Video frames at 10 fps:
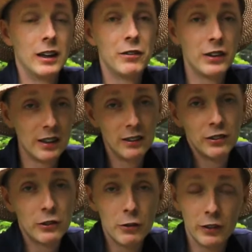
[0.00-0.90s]
and if it
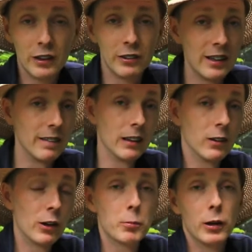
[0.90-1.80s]
is, don't forget to hit that
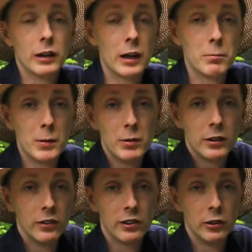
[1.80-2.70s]
like button and maybe
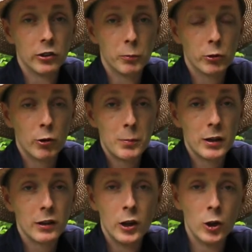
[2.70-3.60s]
consider
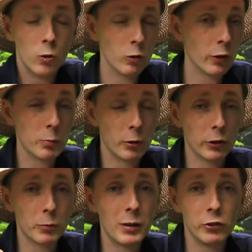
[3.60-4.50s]
subscribing. All of the
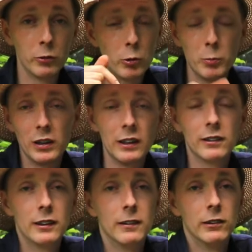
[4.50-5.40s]
products mentioned will be
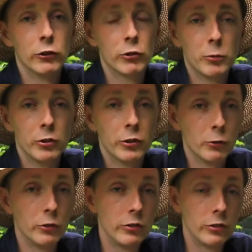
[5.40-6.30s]
linked in the description,
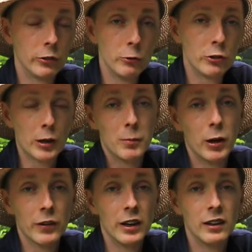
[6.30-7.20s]
do check them
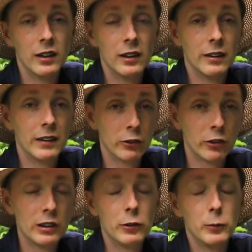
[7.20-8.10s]
out there. And that
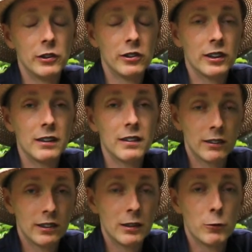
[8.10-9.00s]
just leaves me to say
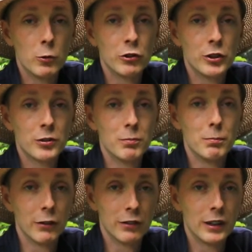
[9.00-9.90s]
thanks again for watching.
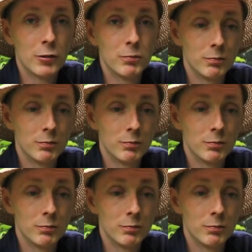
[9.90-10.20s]
Bye for now.